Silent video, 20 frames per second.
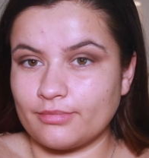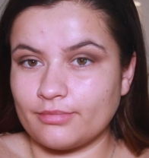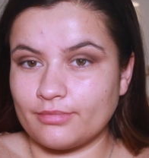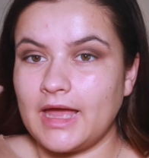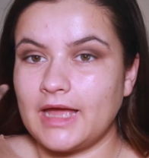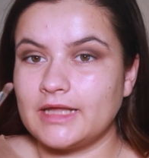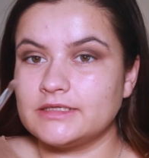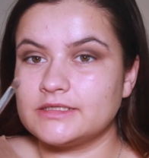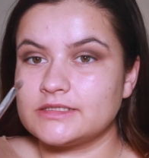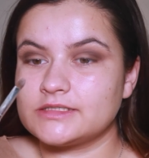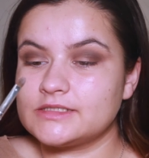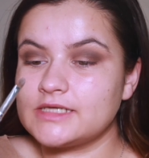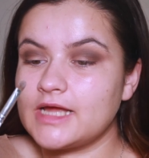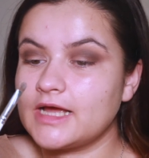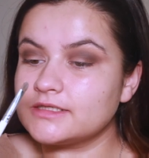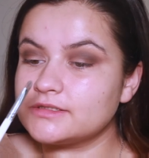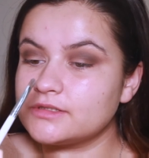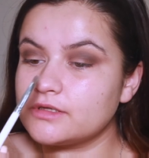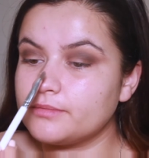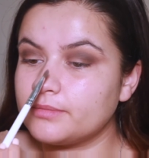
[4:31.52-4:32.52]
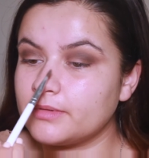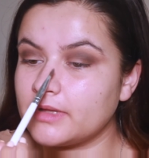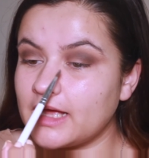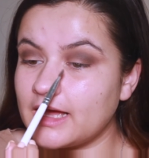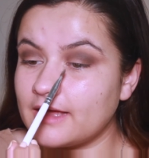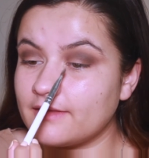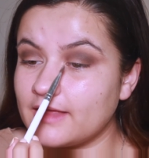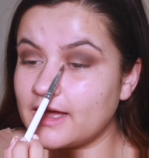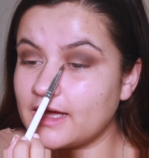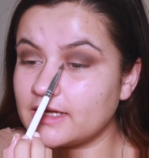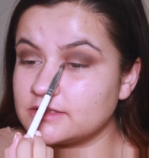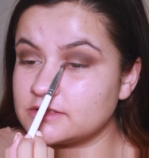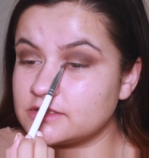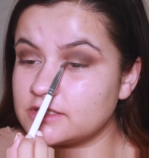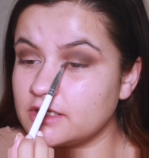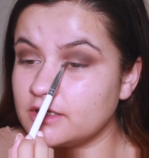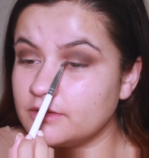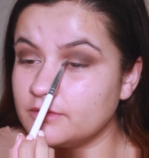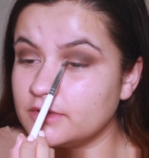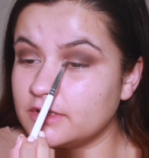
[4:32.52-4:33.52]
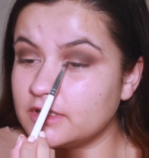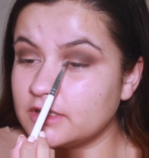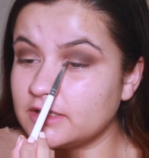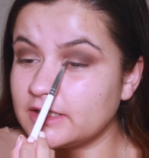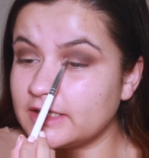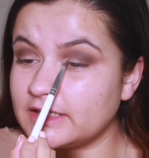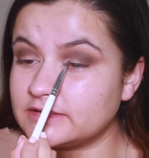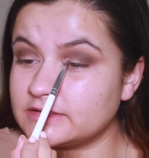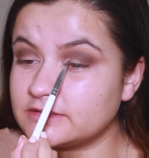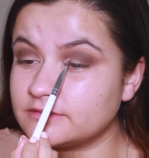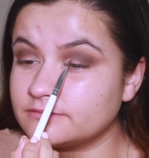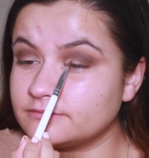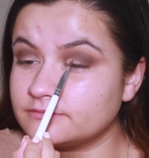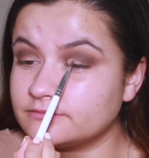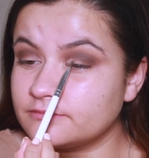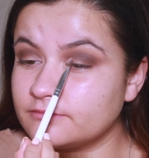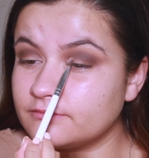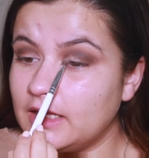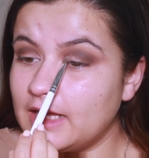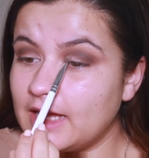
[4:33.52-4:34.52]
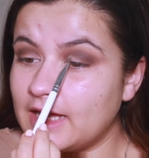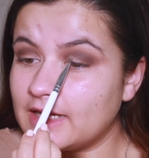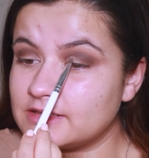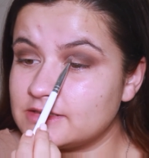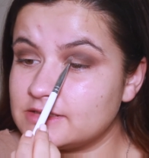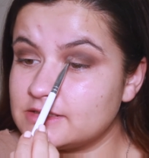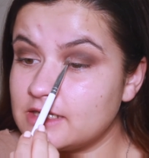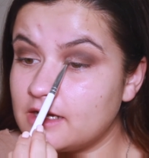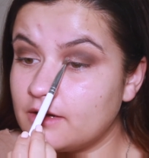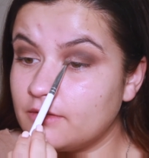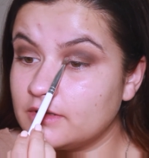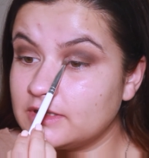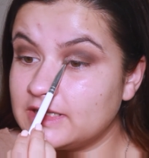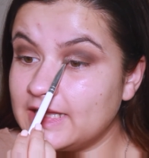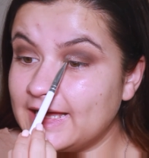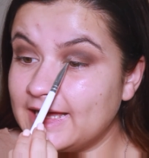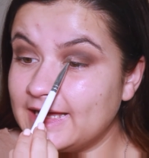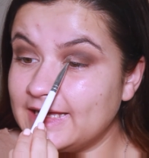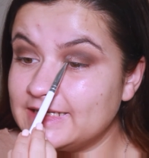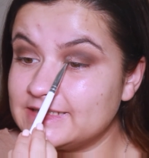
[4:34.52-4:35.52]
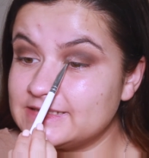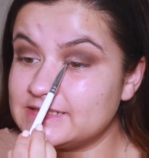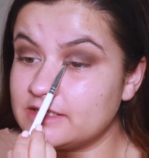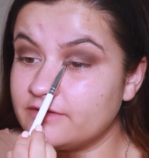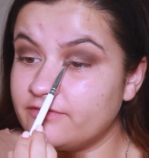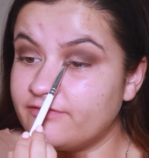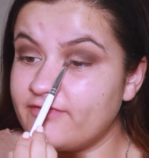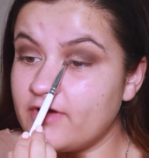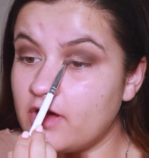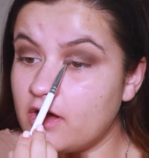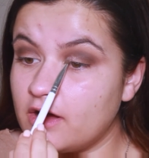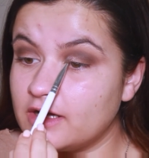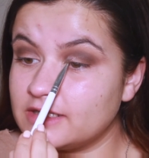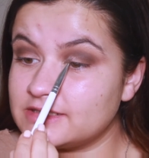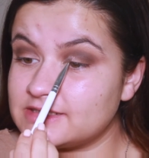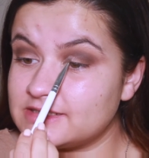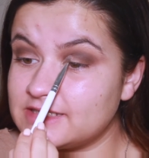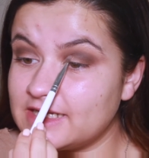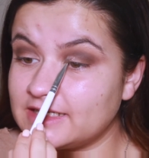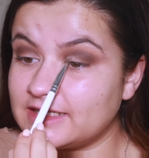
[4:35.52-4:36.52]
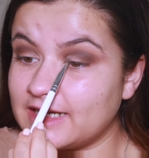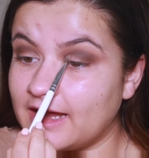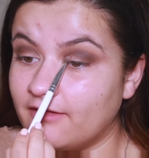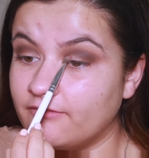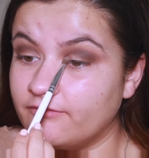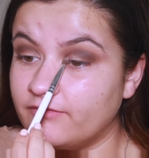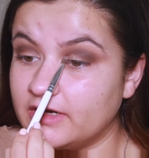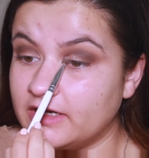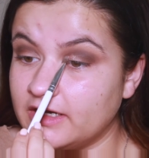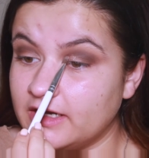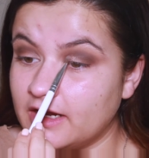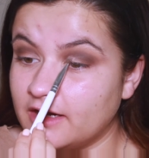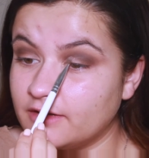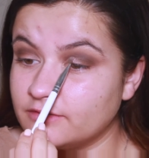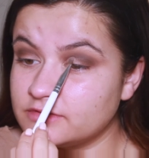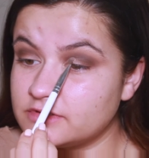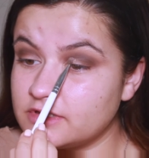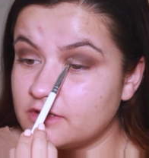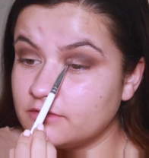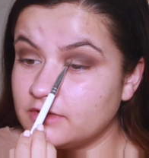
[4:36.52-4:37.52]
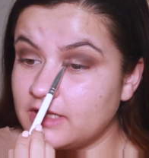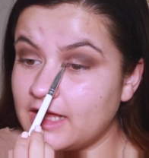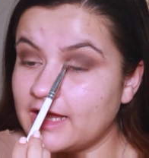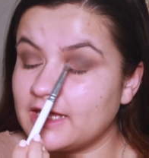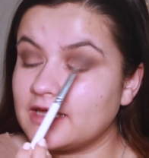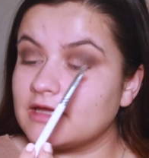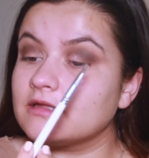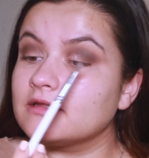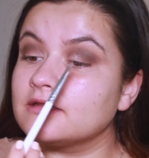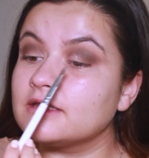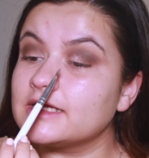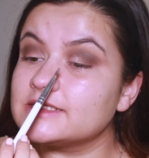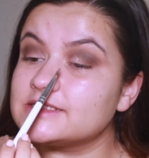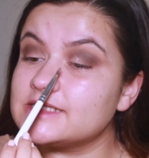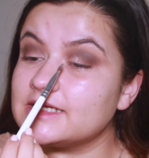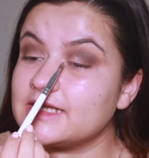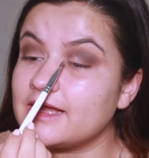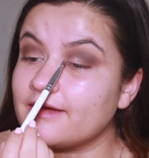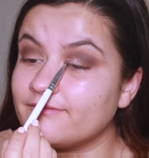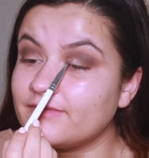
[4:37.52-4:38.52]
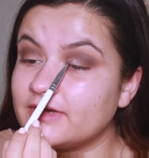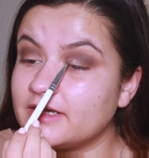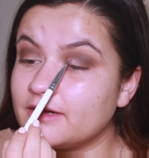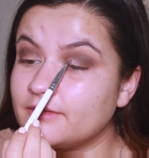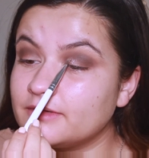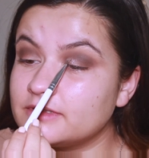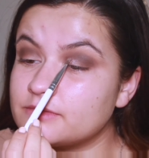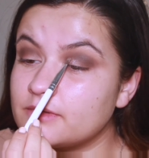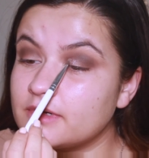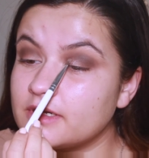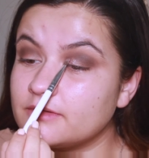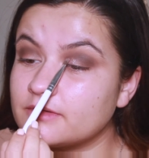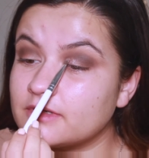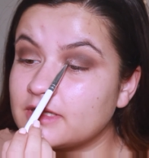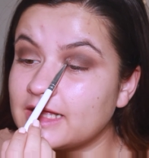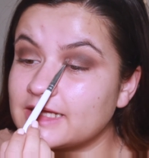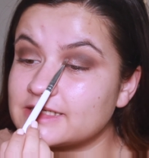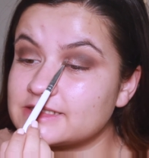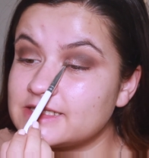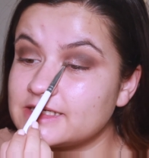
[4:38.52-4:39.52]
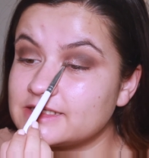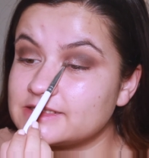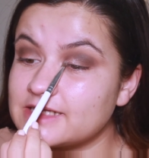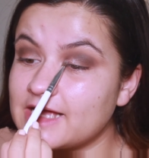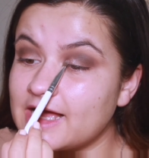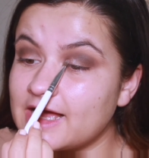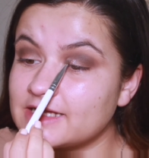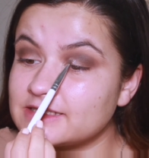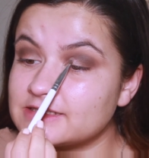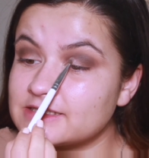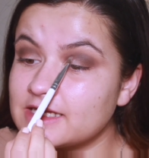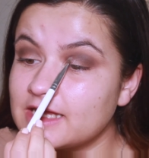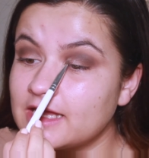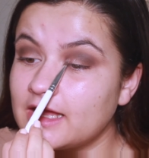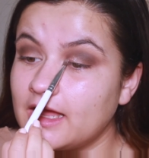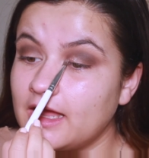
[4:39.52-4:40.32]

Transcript: and start to apply that to the lid. Yeah, so that is for a sit down video. So like a sit down video is what you would class this as.